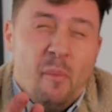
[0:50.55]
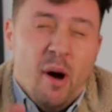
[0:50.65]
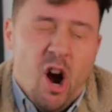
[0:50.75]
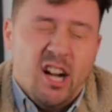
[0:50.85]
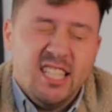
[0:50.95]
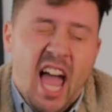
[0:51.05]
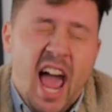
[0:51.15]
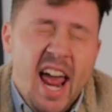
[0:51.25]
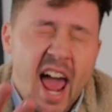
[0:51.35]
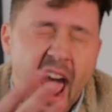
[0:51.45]

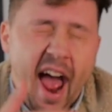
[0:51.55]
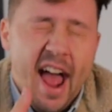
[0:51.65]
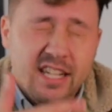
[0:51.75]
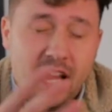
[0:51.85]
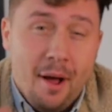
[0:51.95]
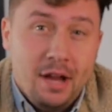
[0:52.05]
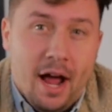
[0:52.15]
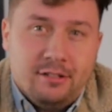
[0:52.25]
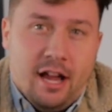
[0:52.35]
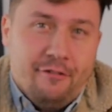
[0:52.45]
person, and
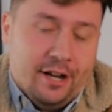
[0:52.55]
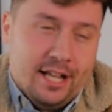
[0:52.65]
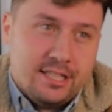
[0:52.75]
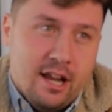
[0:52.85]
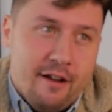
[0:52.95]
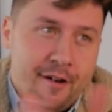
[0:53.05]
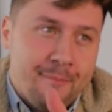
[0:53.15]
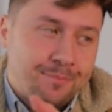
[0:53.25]
sometimes I forget stuff.